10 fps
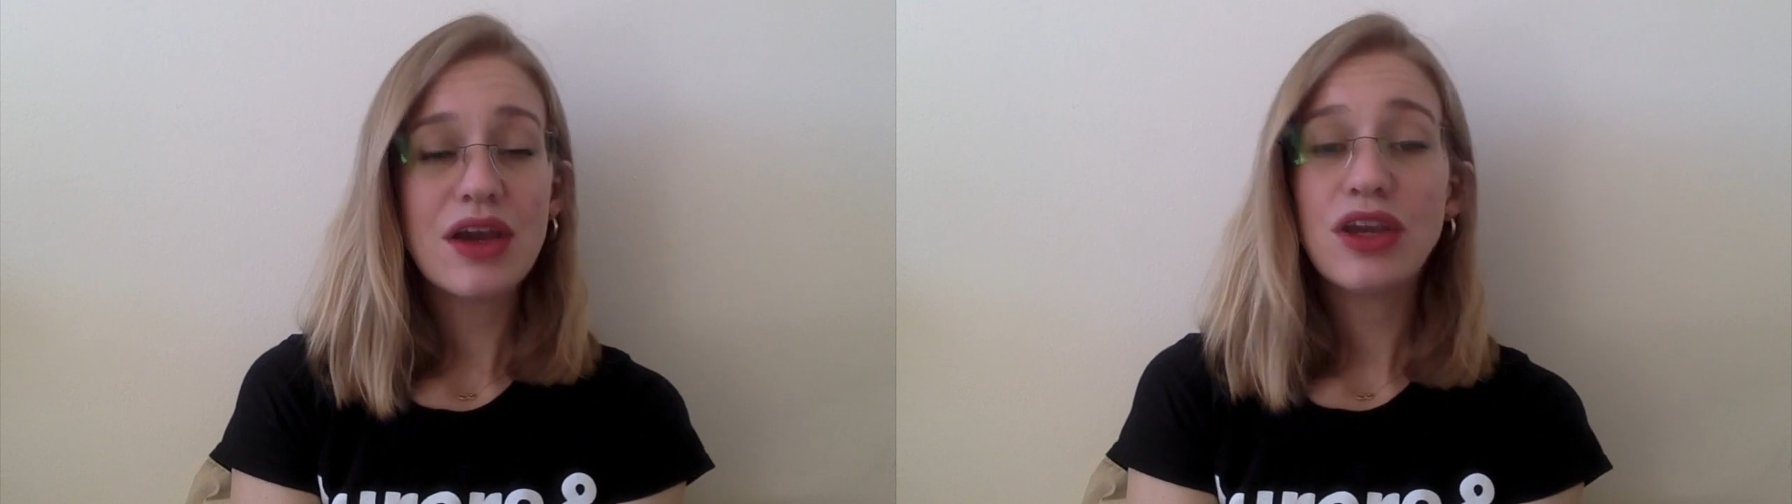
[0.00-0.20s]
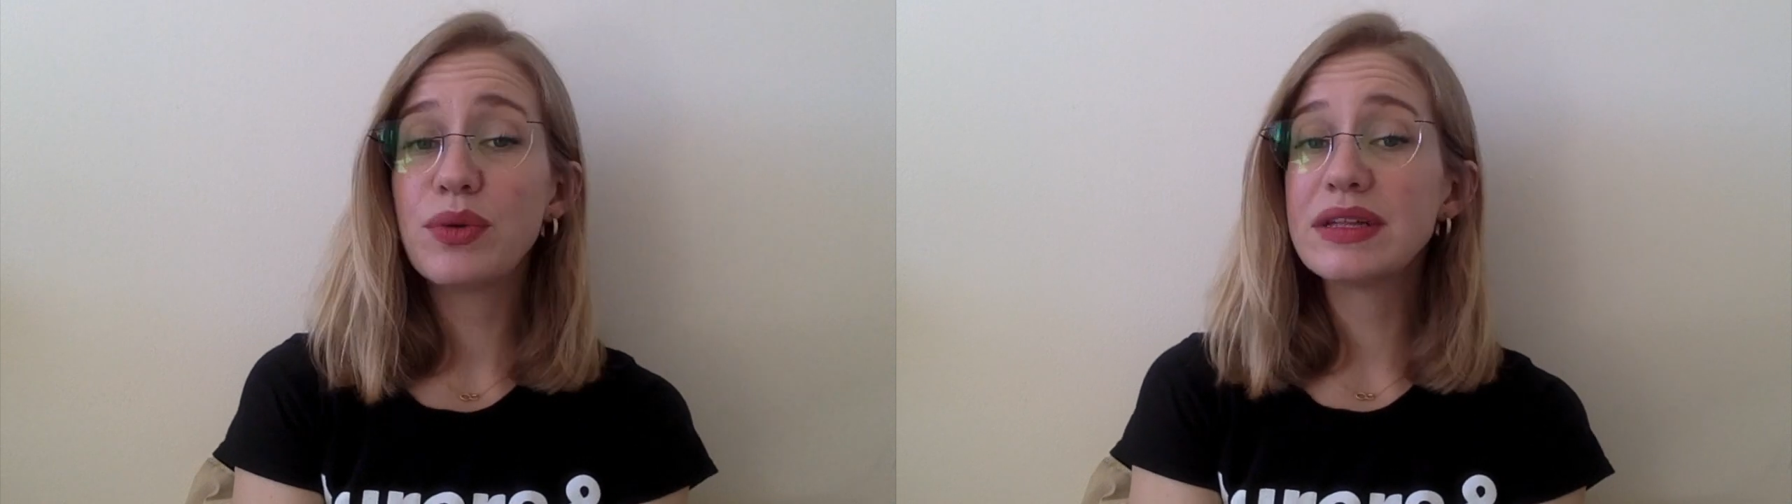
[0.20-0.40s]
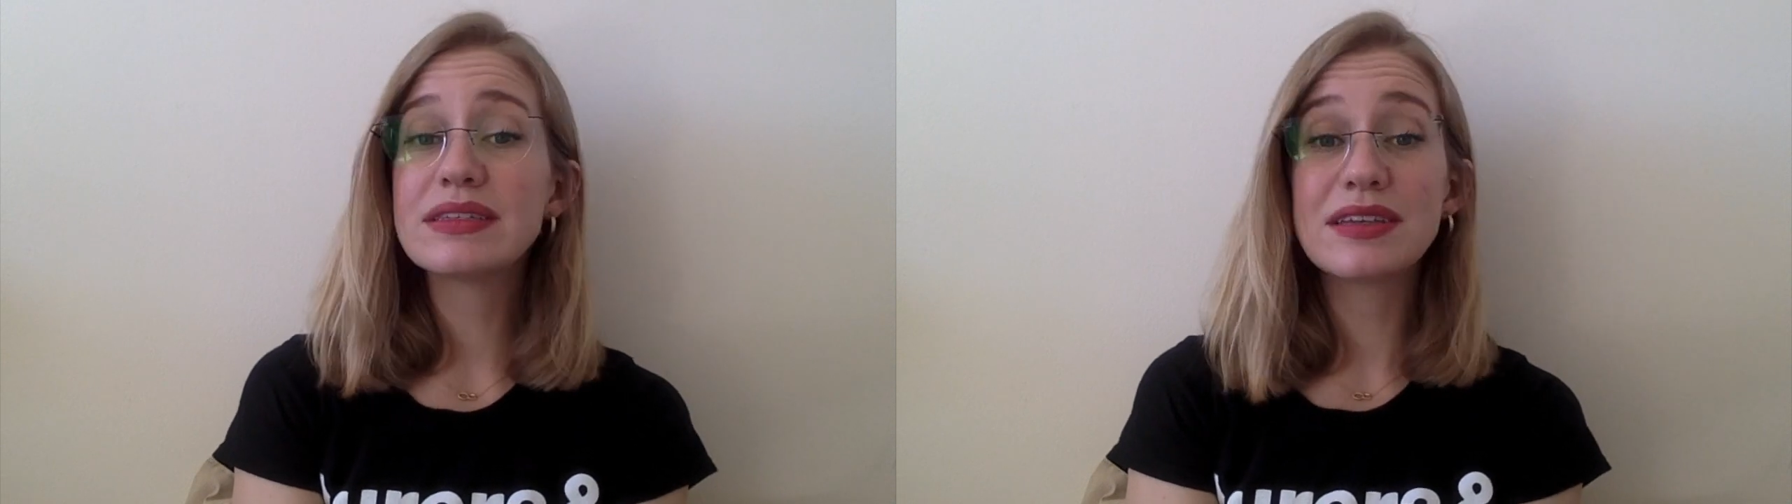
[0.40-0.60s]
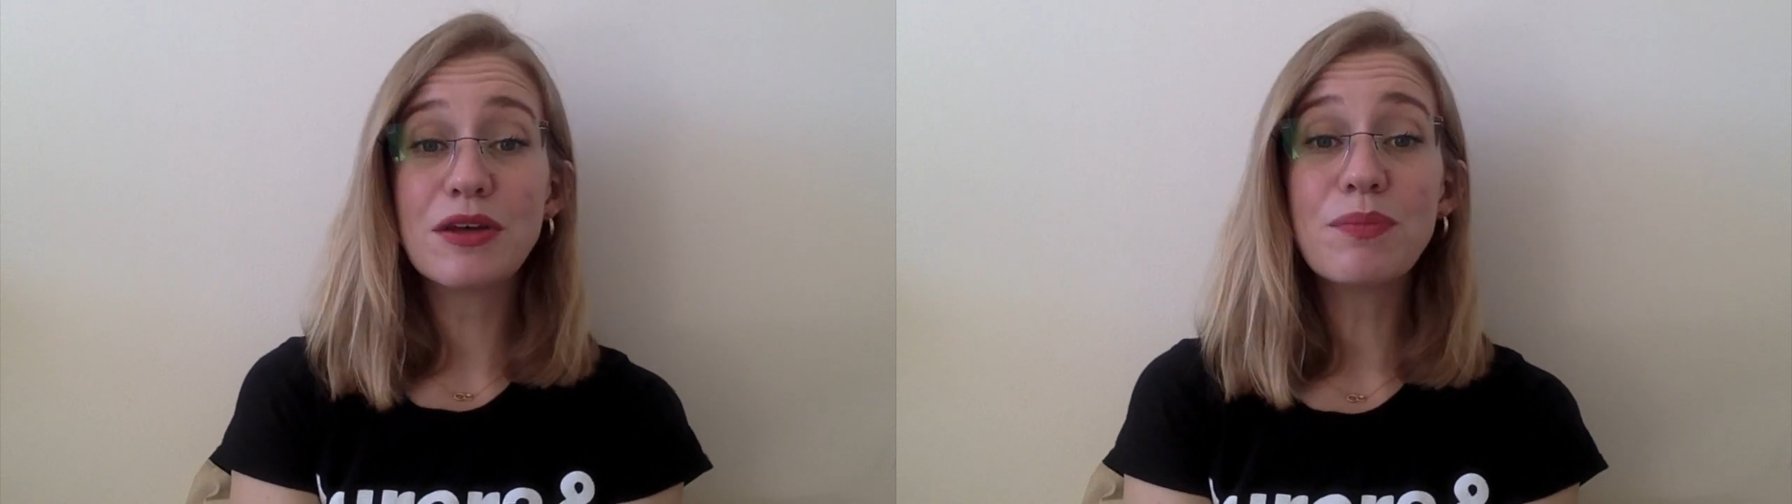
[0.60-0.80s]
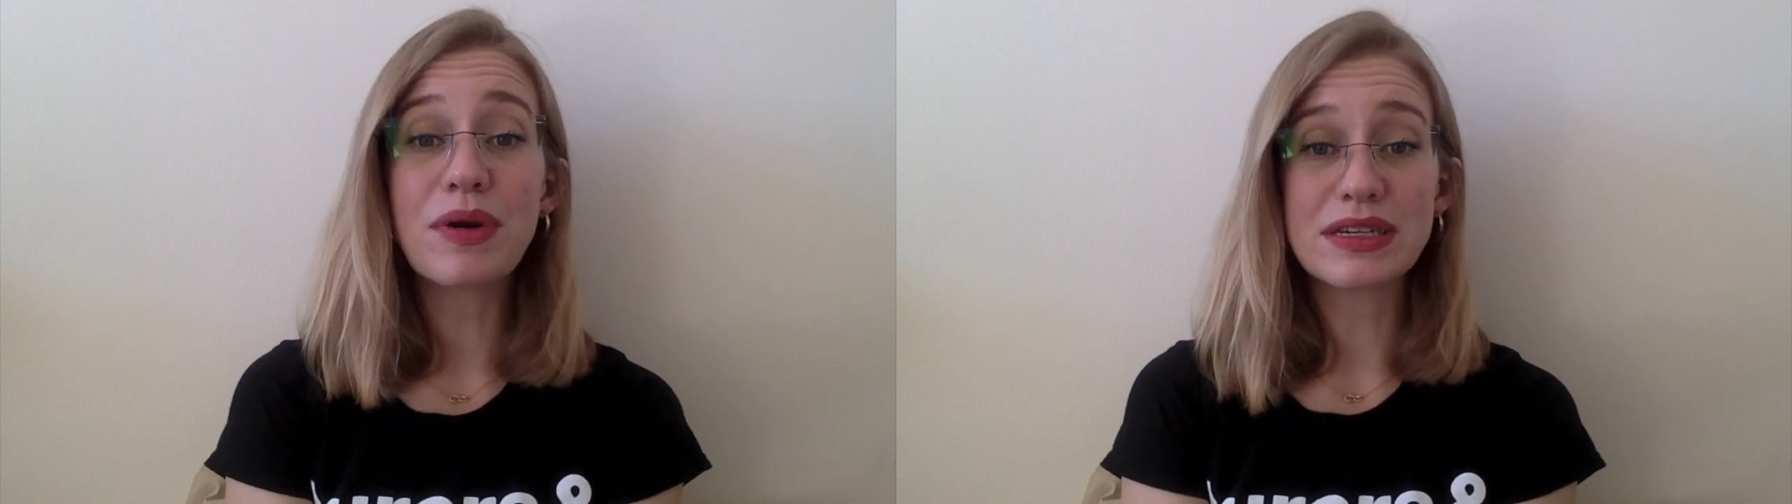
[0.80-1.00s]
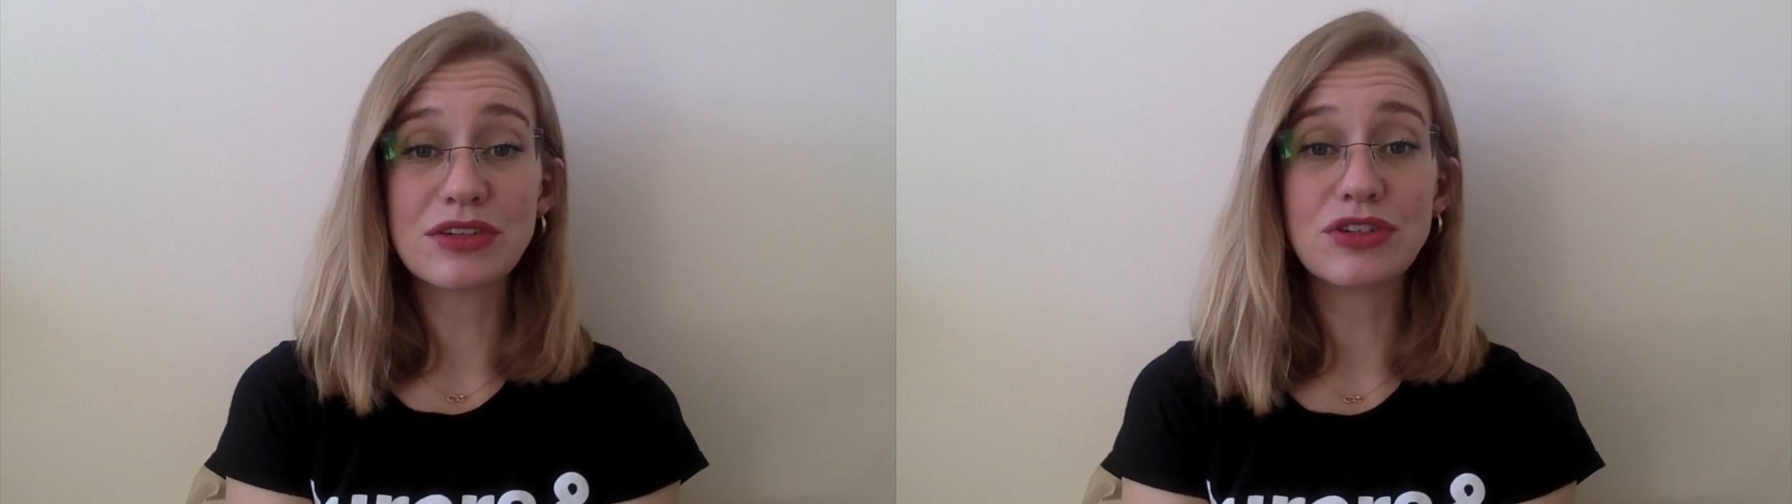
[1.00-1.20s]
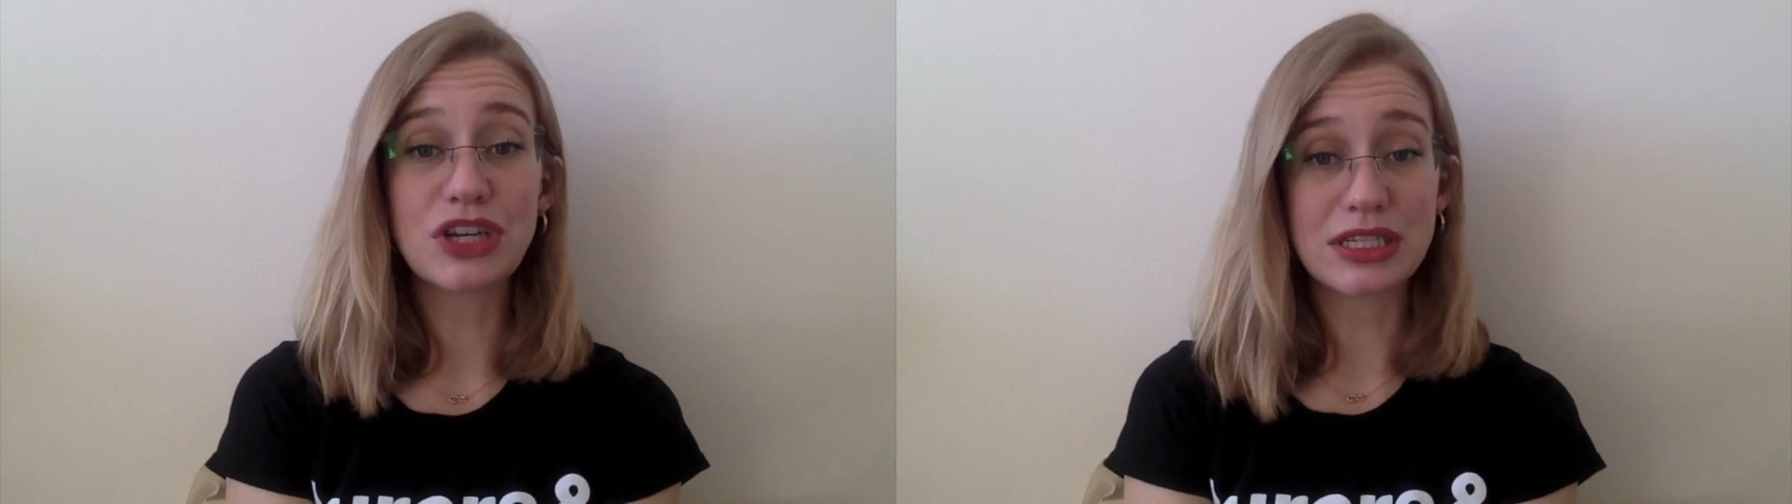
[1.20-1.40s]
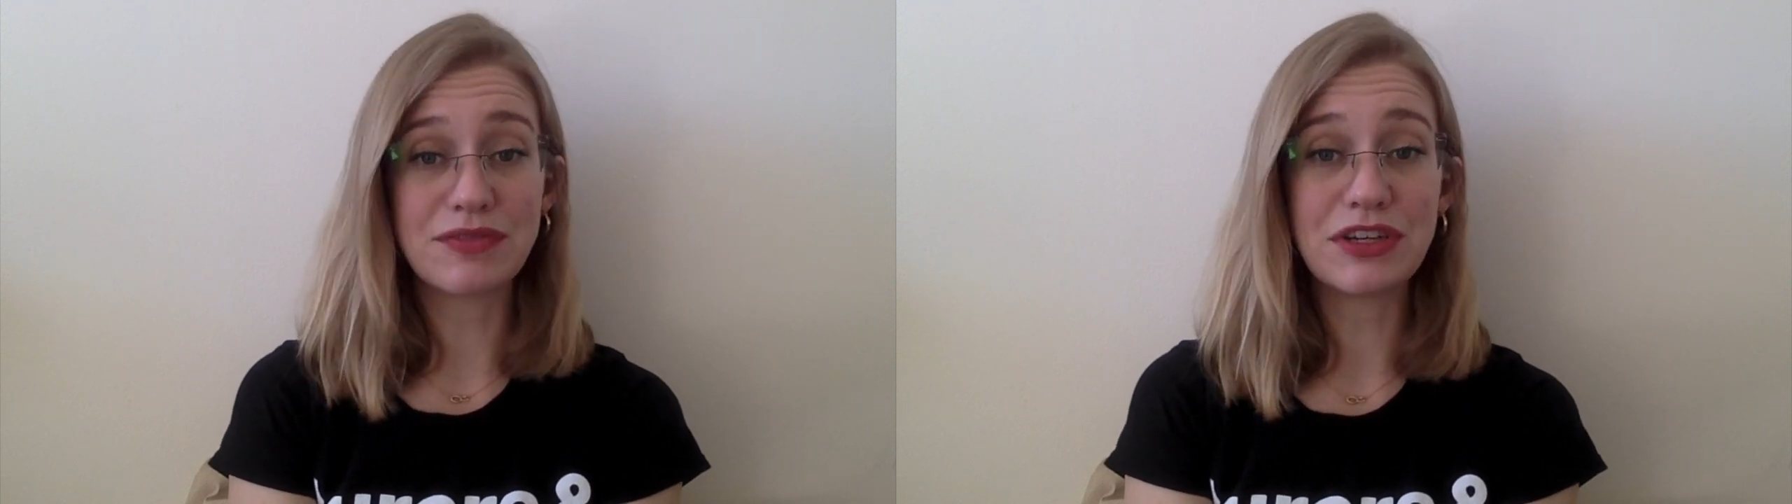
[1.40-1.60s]
You can still breast or
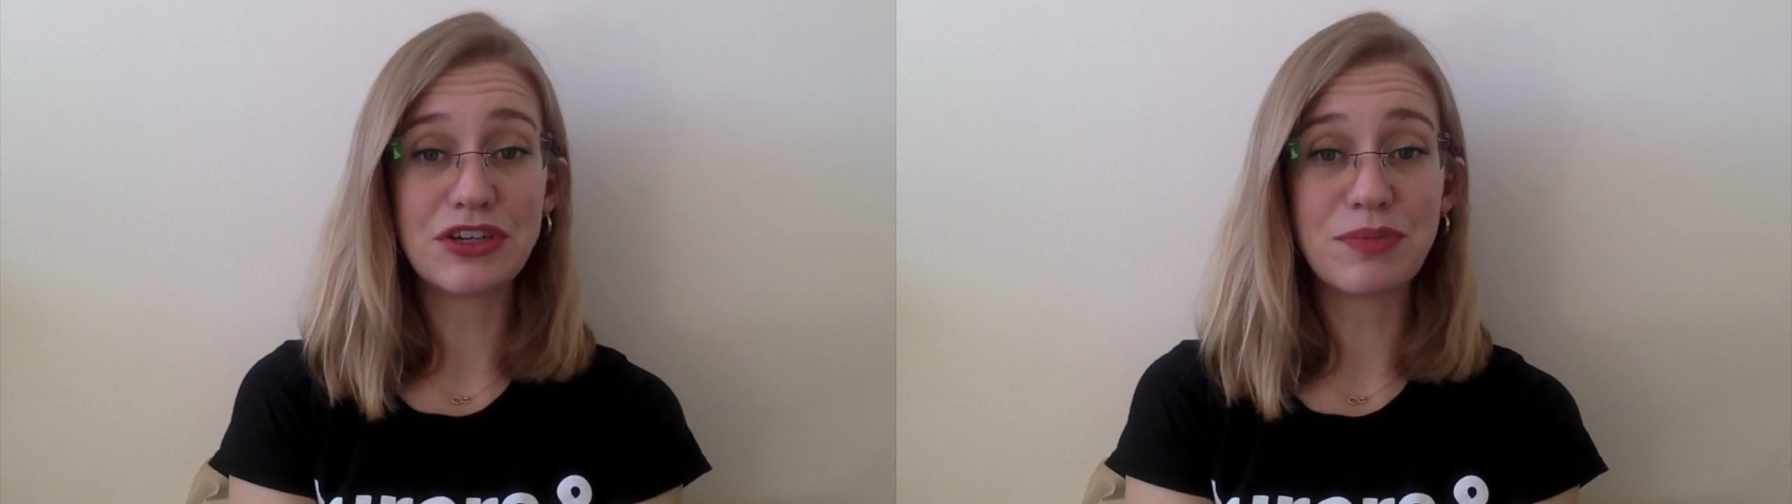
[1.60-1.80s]
chest feed your